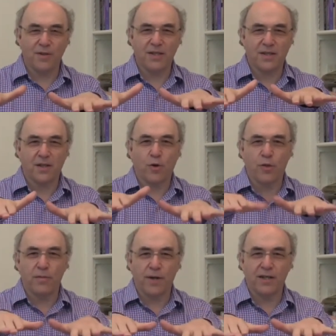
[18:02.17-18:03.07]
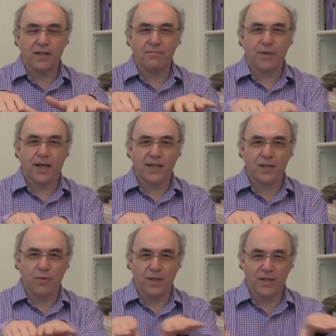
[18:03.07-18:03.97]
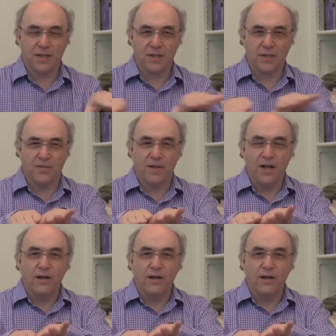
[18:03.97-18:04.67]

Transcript: there's the North American plate where there's this sort of